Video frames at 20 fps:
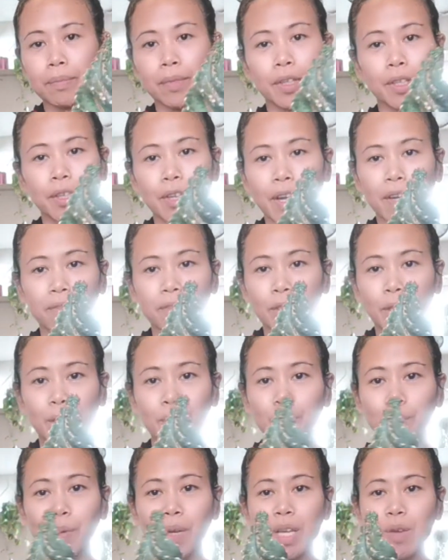You have to
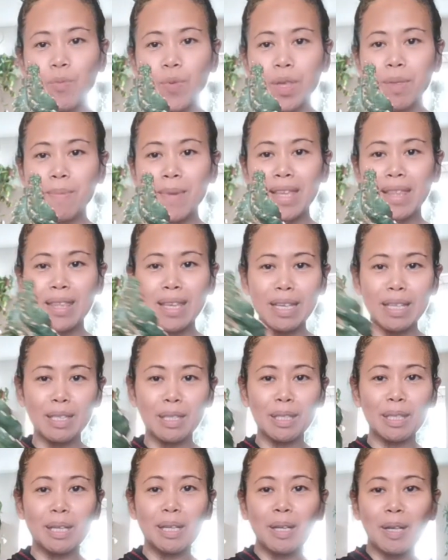agree with me.
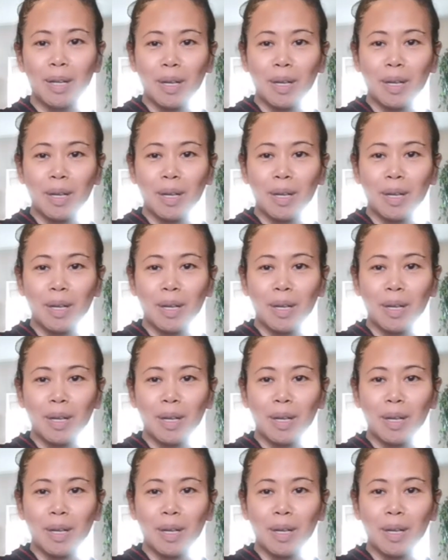This